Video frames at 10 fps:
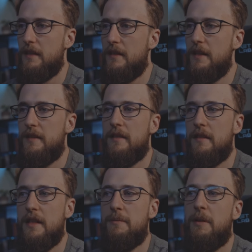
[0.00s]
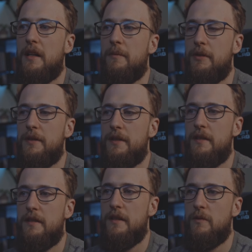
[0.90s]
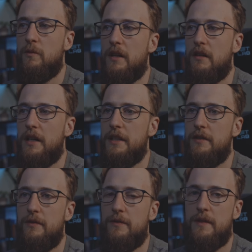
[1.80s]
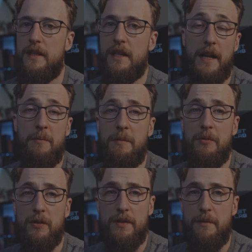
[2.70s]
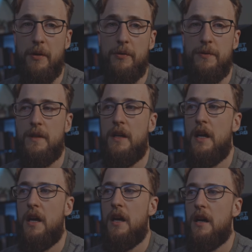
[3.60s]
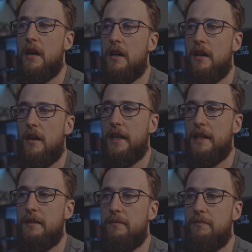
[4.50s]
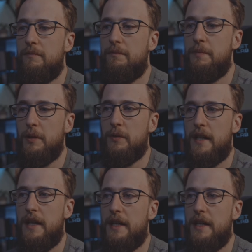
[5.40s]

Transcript: This part of the process is where I use the anatomy books the most. I built